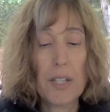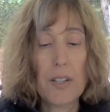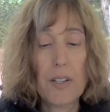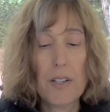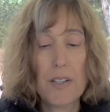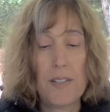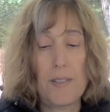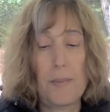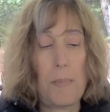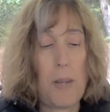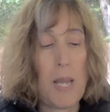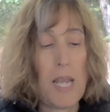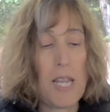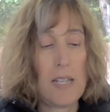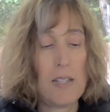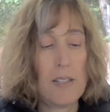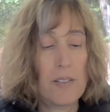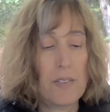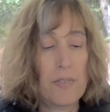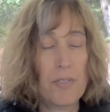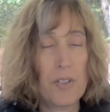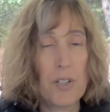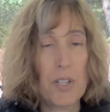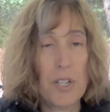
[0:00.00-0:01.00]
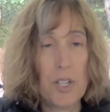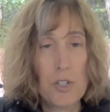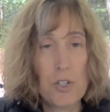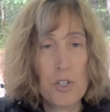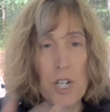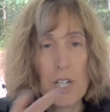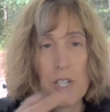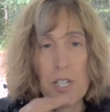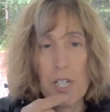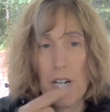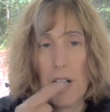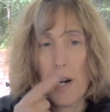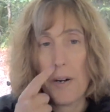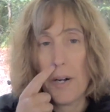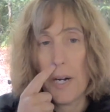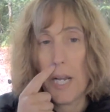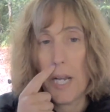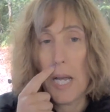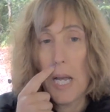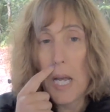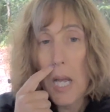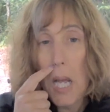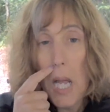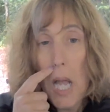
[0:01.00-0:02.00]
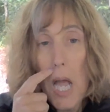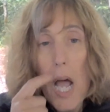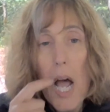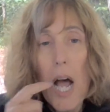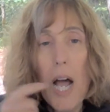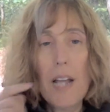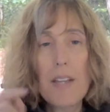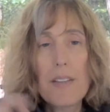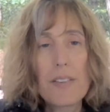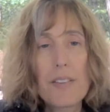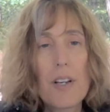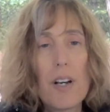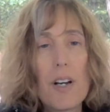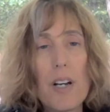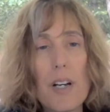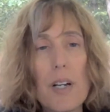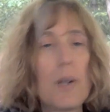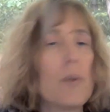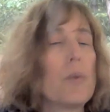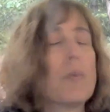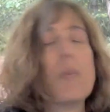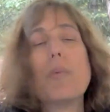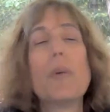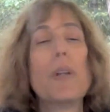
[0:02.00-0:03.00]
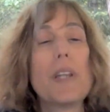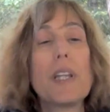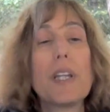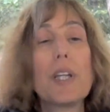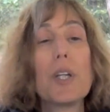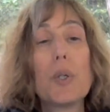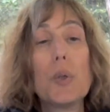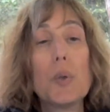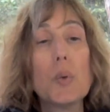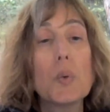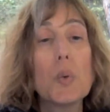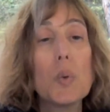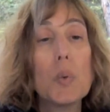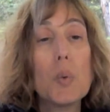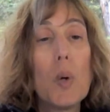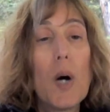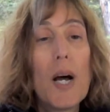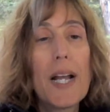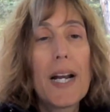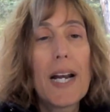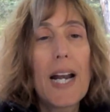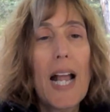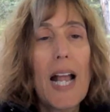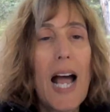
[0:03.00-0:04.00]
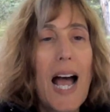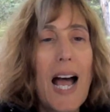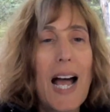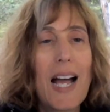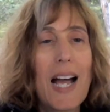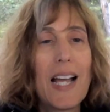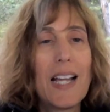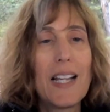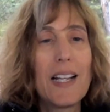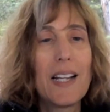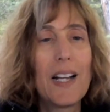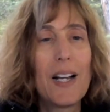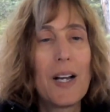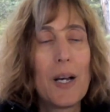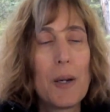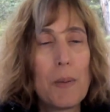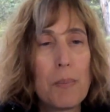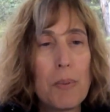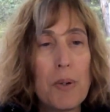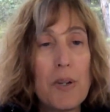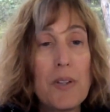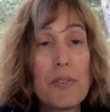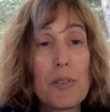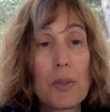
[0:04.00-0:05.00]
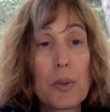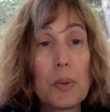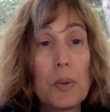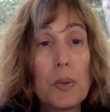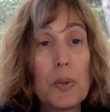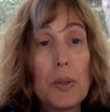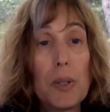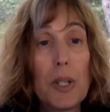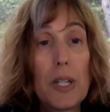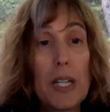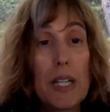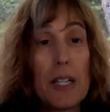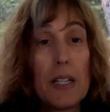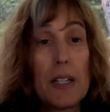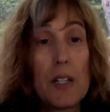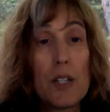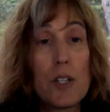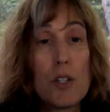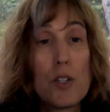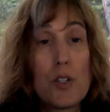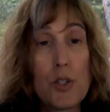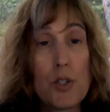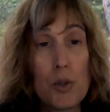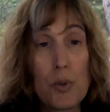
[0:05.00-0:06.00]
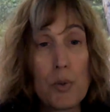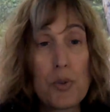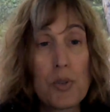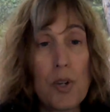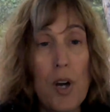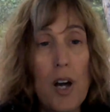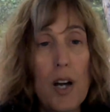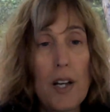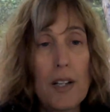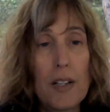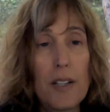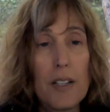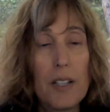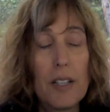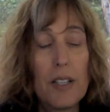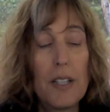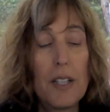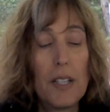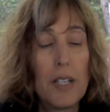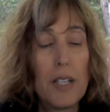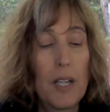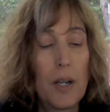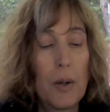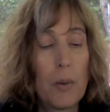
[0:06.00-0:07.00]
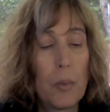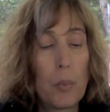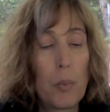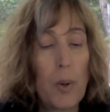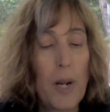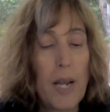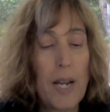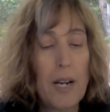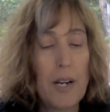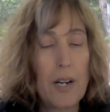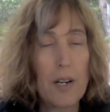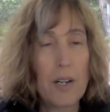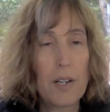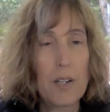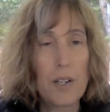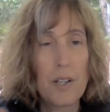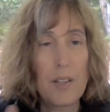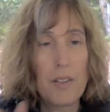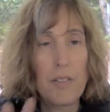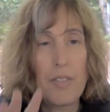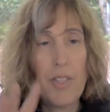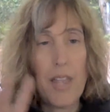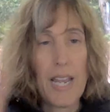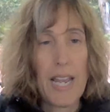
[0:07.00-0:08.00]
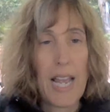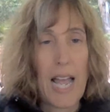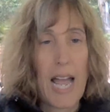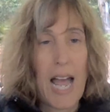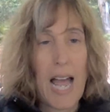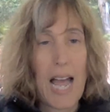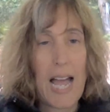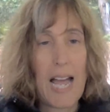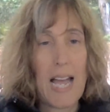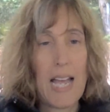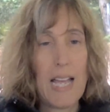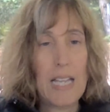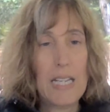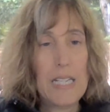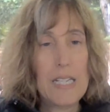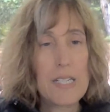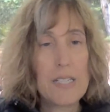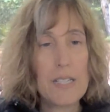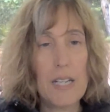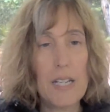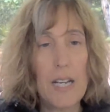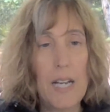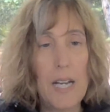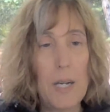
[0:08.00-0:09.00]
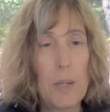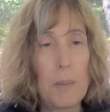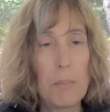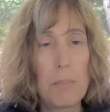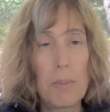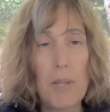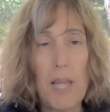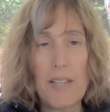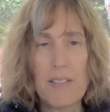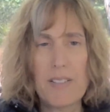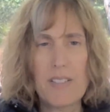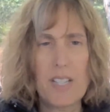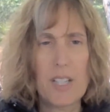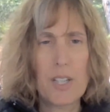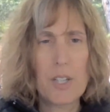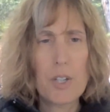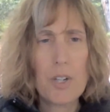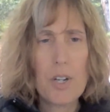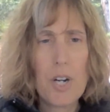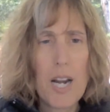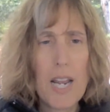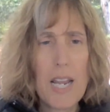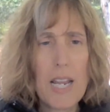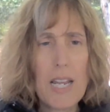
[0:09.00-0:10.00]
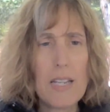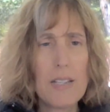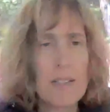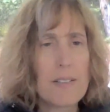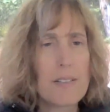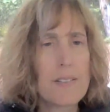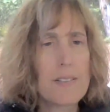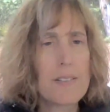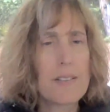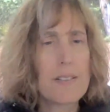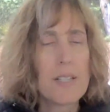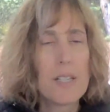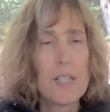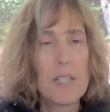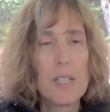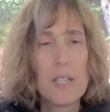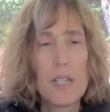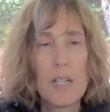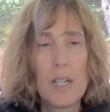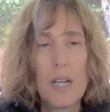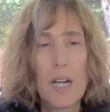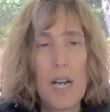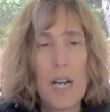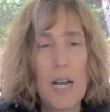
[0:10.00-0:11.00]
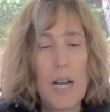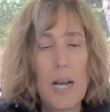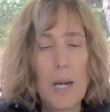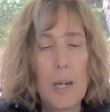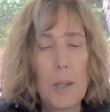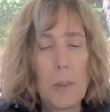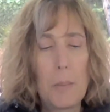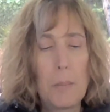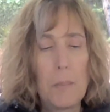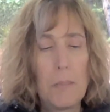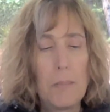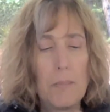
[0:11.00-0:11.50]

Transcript: a space for a construction area. I saw a really cool one at a preschool in Tucson where they had plastic crates, um,